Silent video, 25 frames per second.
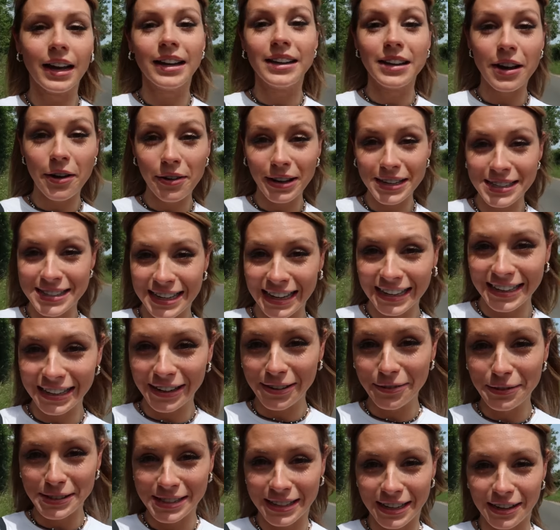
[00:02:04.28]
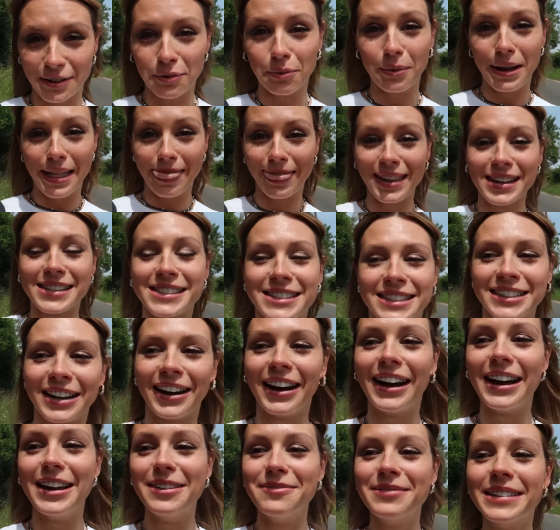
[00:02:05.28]
I know I said I was going to win this
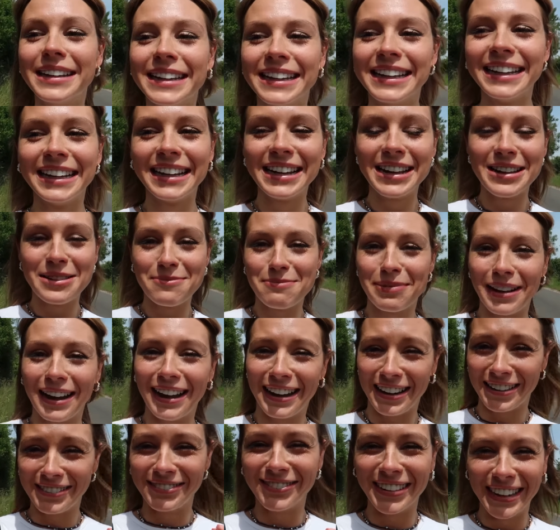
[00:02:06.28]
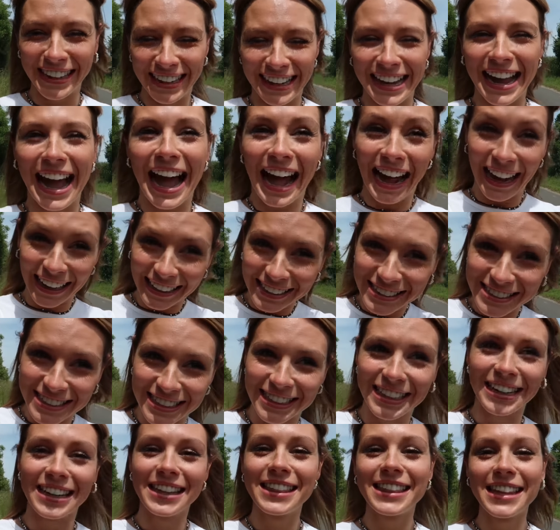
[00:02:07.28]
time, but I really
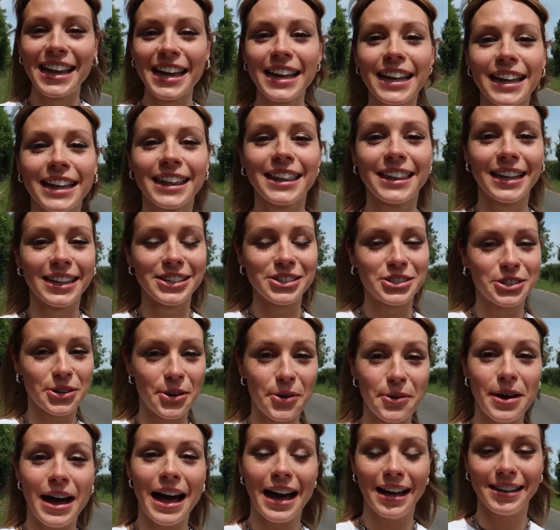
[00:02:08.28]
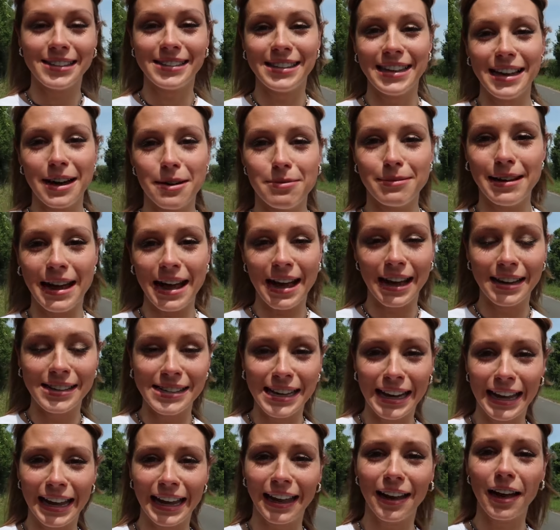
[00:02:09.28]
actually think that Joel has the upper
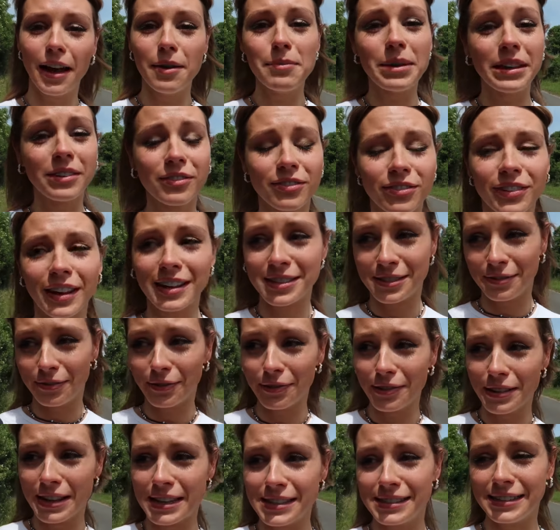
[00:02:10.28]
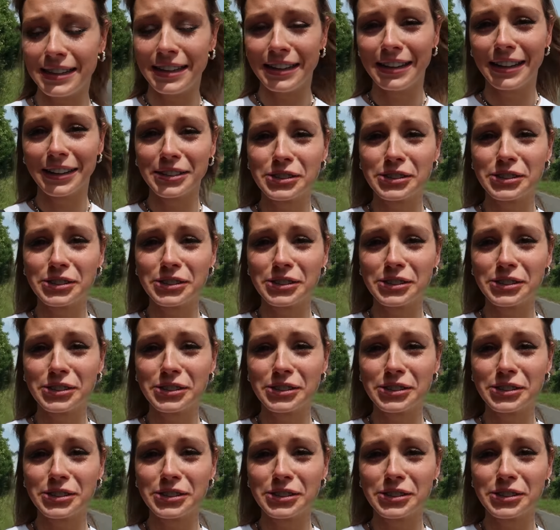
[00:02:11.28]
hand here. I mean, first of all, he's in an